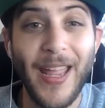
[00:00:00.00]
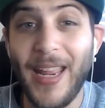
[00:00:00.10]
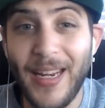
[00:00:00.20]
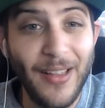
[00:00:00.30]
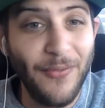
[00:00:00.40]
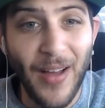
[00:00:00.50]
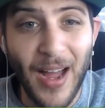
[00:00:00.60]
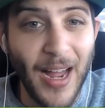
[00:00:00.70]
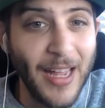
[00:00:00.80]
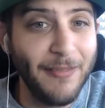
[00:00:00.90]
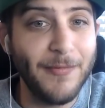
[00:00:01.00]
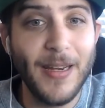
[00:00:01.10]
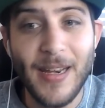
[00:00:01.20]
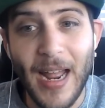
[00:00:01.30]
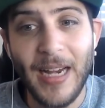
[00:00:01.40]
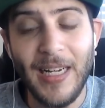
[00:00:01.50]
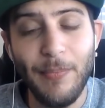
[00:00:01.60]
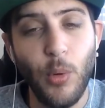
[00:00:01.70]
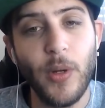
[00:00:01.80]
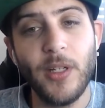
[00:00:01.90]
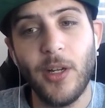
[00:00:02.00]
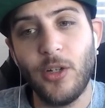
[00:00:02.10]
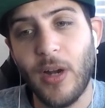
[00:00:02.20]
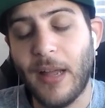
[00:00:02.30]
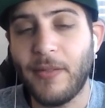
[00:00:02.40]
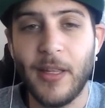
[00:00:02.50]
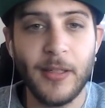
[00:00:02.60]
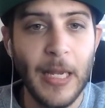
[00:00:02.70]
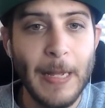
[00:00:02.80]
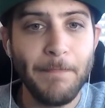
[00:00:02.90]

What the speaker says: 85, 90 points on DraftKings?